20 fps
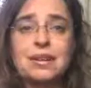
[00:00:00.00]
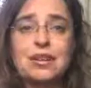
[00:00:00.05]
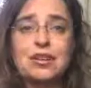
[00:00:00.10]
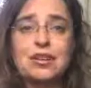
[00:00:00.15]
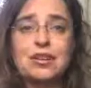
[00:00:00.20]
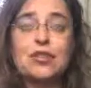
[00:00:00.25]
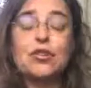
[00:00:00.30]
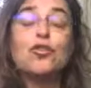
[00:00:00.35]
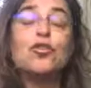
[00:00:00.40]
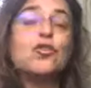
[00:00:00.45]

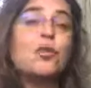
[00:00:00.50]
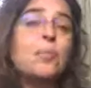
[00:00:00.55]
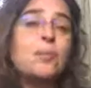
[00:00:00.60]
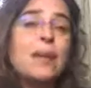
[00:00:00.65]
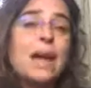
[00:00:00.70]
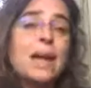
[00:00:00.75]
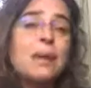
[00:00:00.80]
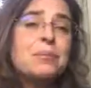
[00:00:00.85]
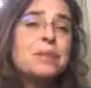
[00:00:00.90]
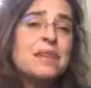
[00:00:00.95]
You know, so
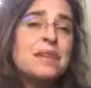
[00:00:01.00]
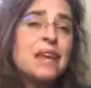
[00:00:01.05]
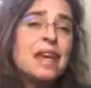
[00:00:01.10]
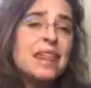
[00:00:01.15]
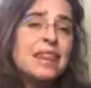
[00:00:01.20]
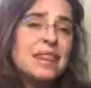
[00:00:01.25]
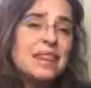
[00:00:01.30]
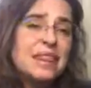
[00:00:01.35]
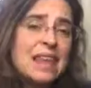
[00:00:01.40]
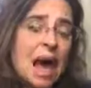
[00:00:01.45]
maybe
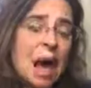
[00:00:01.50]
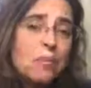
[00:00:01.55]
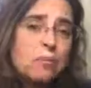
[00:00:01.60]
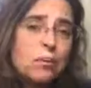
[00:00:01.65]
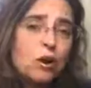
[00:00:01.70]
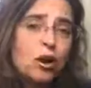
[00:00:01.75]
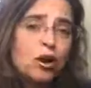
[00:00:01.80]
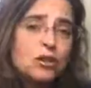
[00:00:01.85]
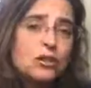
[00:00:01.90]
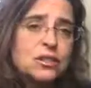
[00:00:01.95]
that
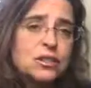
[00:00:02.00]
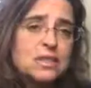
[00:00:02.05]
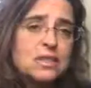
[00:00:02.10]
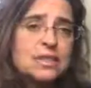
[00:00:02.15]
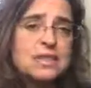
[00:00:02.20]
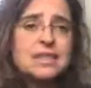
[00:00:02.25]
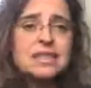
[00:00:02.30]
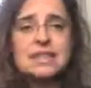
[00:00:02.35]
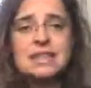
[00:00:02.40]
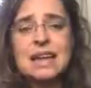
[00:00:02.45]
person
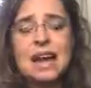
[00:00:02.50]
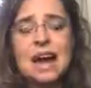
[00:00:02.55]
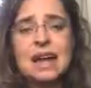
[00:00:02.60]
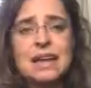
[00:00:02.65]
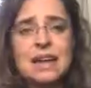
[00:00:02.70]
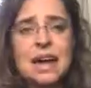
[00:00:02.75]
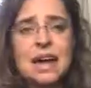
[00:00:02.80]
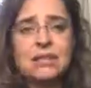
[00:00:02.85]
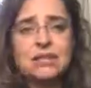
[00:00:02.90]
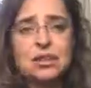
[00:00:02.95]
is not
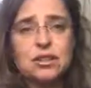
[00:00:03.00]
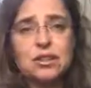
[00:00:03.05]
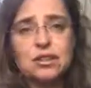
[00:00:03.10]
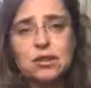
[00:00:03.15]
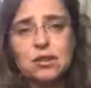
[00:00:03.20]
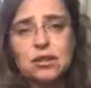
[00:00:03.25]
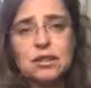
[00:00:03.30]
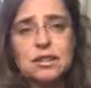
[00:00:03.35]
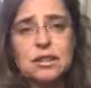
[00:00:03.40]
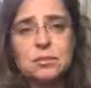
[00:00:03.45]
having a
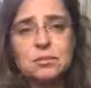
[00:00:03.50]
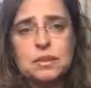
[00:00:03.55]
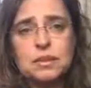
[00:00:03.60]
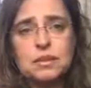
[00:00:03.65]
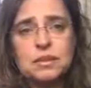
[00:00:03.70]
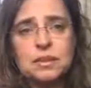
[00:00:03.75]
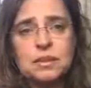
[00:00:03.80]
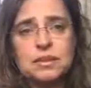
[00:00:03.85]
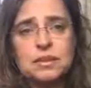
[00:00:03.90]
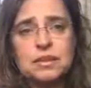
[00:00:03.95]
good
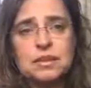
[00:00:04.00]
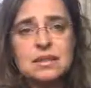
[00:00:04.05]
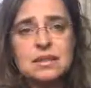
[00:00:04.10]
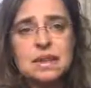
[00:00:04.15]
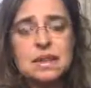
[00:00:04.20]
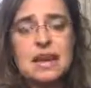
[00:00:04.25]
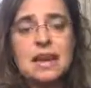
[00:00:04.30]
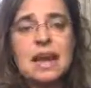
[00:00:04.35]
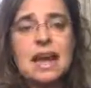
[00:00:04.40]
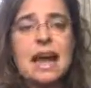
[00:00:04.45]
experience.
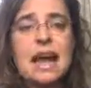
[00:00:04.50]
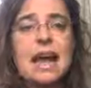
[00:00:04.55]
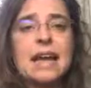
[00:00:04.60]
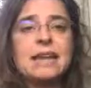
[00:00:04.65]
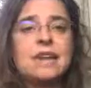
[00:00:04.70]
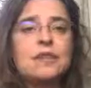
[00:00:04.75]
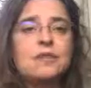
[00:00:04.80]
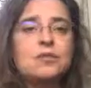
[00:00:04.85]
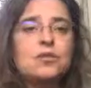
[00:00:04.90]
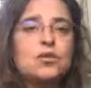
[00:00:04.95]
And
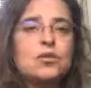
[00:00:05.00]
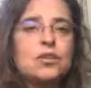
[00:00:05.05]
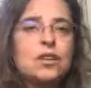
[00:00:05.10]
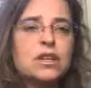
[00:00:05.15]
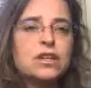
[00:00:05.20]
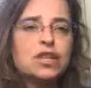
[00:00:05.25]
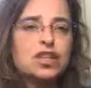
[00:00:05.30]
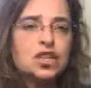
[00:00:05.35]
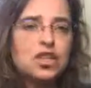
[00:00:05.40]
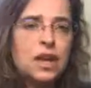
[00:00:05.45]
if you
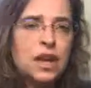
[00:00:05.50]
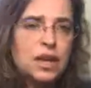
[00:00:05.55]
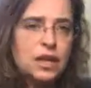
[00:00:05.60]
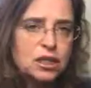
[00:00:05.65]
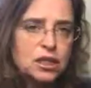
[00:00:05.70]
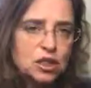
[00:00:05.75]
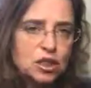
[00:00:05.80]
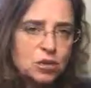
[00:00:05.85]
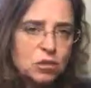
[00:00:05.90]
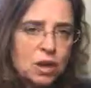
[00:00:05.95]
can
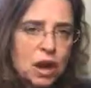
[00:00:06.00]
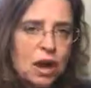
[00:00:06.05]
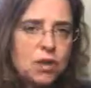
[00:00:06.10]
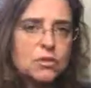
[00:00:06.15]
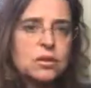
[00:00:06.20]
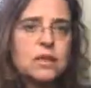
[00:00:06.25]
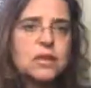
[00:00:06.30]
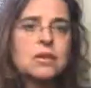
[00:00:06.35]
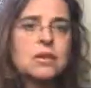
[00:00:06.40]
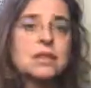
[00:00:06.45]
change
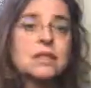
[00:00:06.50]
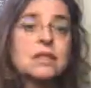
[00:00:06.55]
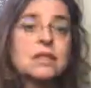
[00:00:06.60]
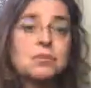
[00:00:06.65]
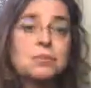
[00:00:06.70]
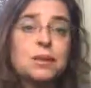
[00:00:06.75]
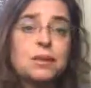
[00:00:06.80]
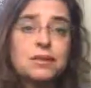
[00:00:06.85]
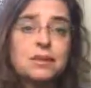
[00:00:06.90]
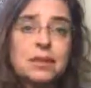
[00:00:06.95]
around their
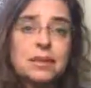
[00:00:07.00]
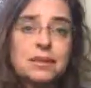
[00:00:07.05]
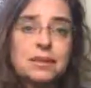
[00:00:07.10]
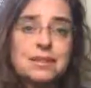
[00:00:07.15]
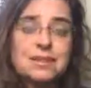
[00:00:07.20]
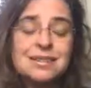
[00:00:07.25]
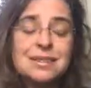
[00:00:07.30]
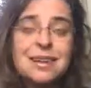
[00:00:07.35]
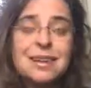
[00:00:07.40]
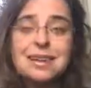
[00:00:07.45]

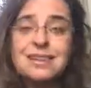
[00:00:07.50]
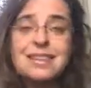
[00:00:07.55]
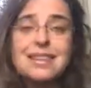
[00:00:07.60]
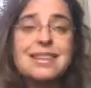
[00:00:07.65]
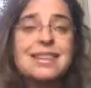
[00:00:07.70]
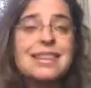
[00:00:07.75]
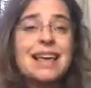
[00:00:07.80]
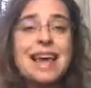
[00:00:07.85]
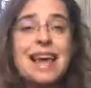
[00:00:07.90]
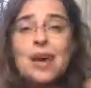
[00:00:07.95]
experience,
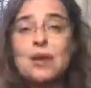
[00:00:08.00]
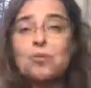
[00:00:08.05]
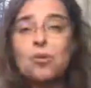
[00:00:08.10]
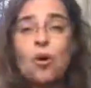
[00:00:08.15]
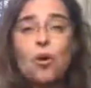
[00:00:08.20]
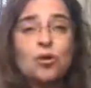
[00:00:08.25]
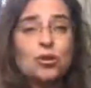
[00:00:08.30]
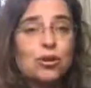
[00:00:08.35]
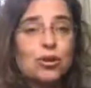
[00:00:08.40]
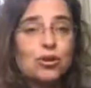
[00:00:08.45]
then they
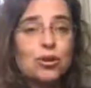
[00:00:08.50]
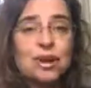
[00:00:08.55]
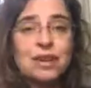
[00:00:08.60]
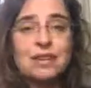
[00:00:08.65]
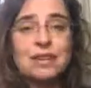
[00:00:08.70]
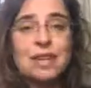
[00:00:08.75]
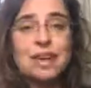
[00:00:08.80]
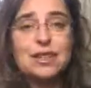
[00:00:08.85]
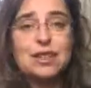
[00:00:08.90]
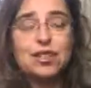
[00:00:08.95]
won't
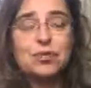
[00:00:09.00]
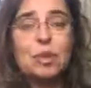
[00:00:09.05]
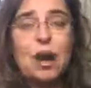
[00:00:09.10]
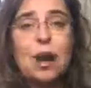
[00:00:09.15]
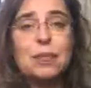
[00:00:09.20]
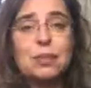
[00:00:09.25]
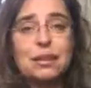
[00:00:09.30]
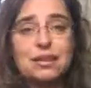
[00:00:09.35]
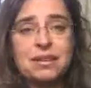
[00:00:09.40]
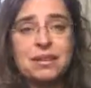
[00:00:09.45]
create that
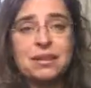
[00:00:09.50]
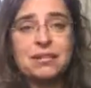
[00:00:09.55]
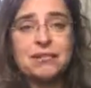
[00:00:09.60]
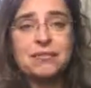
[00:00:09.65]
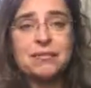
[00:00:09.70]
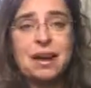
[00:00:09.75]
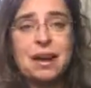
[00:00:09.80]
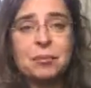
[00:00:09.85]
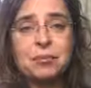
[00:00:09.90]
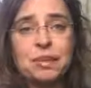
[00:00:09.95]
drama in the
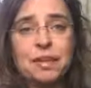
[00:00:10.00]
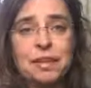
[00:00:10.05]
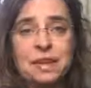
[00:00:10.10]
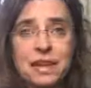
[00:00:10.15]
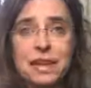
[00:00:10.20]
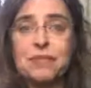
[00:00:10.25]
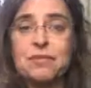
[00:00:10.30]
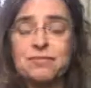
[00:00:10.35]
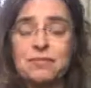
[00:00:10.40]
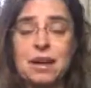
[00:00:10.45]
family
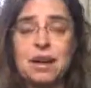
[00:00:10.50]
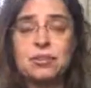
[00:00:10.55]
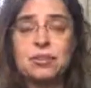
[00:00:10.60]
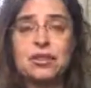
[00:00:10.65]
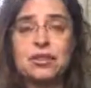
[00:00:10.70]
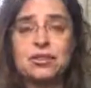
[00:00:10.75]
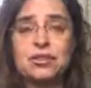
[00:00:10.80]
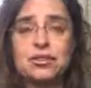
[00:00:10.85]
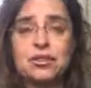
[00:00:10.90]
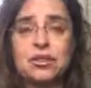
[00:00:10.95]
and the
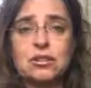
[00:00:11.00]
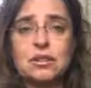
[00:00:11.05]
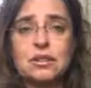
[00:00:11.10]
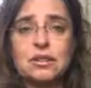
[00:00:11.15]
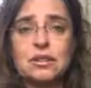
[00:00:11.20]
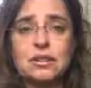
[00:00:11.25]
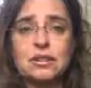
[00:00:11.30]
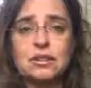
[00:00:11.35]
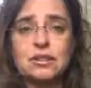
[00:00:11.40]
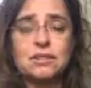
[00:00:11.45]
family will start to
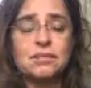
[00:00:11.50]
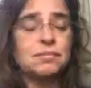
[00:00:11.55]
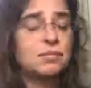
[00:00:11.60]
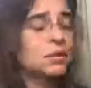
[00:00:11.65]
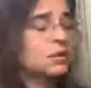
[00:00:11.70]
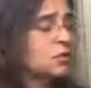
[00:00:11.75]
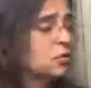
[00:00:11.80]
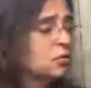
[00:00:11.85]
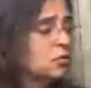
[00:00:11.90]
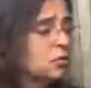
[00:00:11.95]
heal.
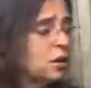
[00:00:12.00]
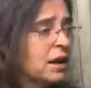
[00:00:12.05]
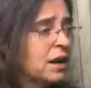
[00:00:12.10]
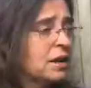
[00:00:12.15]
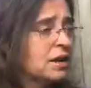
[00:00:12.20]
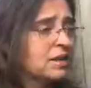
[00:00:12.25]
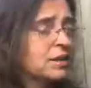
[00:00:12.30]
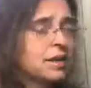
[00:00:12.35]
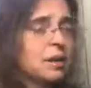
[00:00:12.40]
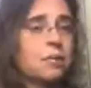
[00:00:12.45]
Great
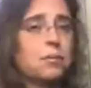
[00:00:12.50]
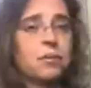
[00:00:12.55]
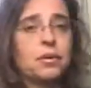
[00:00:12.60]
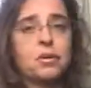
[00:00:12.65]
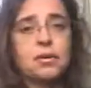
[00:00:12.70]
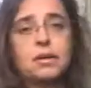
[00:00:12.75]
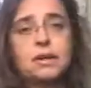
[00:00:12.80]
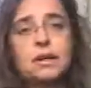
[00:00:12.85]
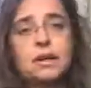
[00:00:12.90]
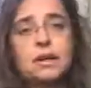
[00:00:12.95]

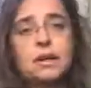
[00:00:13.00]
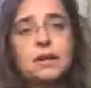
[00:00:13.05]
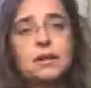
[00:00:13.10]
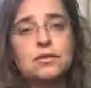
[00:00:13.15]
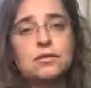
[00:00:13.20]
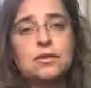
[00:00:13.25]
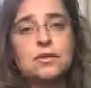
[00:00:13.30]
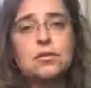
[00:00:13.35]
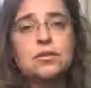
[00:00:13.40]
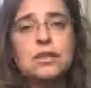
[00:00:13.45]
example. A
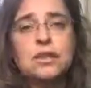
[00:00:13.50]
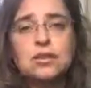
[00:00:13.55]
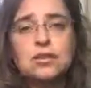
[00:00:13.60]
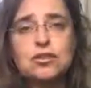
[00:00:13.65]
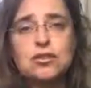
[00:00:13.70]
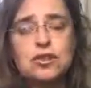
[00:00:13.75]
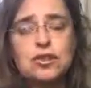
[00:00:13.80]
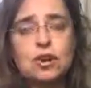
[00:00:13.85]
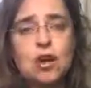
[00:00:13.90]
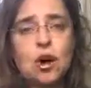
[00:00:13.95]
few
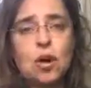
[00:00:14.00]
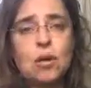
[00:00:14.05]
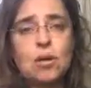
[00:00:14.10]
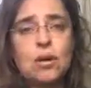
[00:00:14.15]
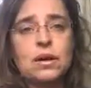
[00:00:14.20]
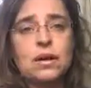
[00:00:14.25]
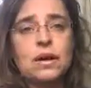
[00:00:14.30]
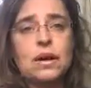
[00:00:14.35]
years ago,